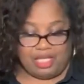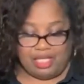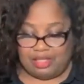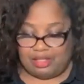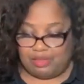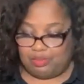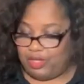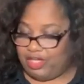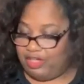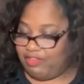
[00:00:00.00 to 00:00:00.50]

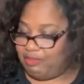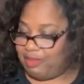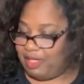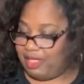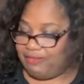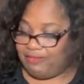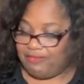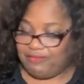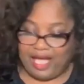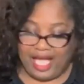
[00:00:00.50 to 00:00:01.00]
Because
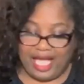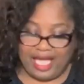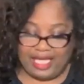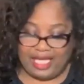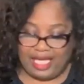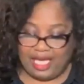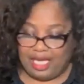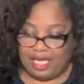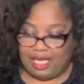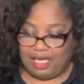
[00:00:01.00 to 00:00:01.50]
we've been
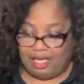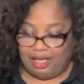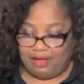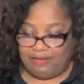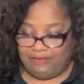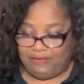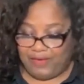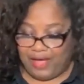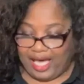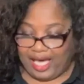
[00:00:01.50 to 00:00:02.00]
fighting
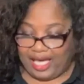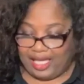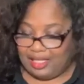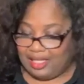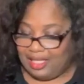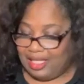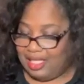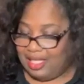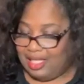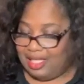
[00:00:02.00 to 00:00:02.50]
a
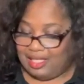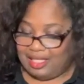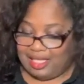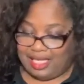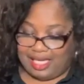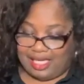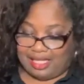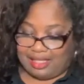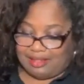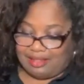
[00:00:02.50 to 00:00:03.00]
fight
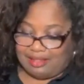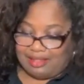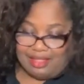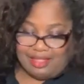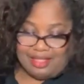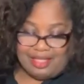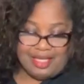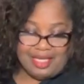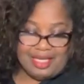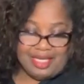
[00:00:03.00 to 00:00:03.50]

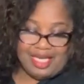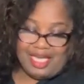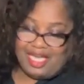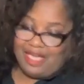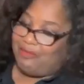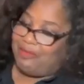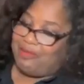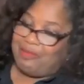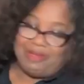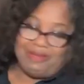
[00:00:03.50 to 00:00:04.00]
that
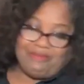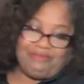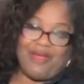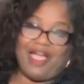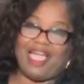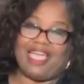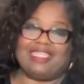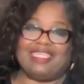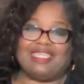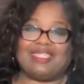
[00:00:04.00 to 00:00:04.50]
we've
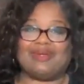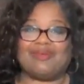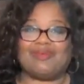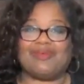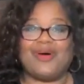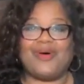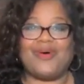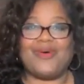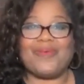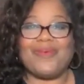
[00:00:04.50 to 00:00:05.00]
been fighting
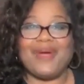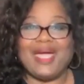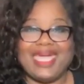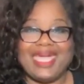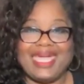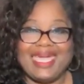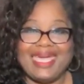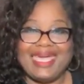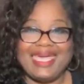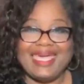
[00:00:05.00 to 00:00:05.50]
it the wrong
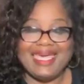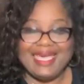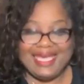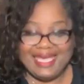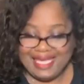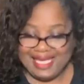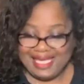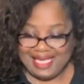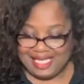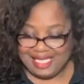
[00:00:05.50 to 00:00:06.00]
way.
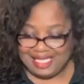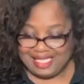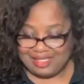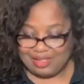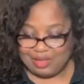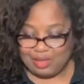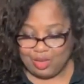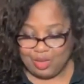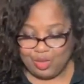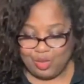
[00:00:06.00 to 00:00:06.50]

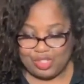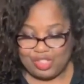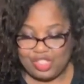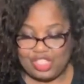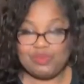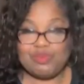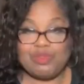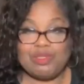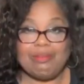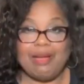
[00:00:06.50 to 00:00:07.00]
So the
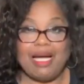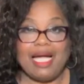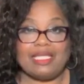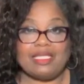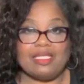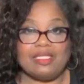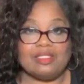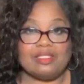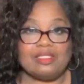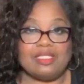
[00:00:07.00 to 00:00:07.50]
Lord just
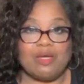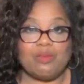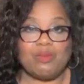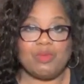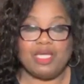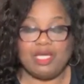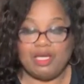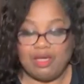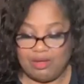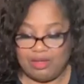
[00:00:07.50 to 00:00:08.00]
reminded us
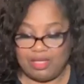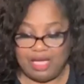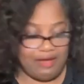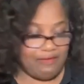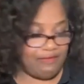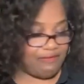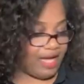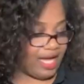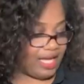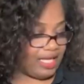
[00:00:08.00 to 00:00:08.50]
that we are
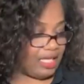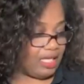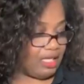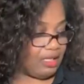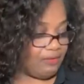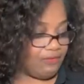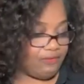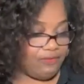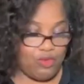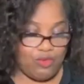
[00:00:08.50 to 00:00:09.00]
not
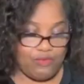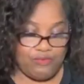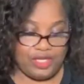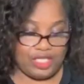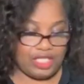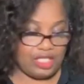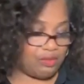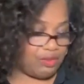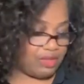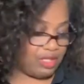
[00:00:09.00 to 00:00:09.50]
fighting
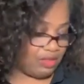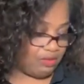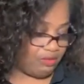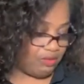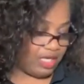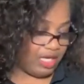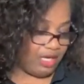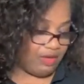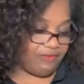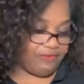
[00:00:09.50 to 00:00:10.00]
for
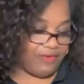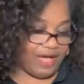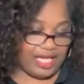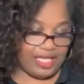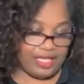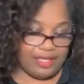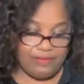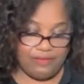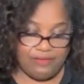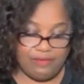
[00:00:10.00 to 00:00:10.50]
victory. We are
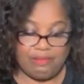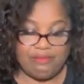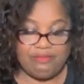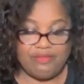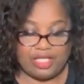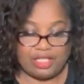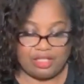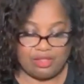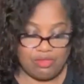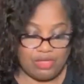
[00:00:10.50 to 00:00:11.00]
fighting
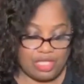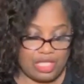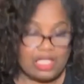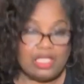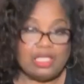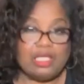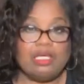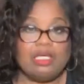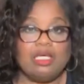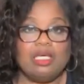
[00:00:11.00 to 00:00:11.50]
from
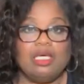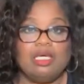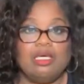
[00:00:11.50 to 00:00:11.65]
victory.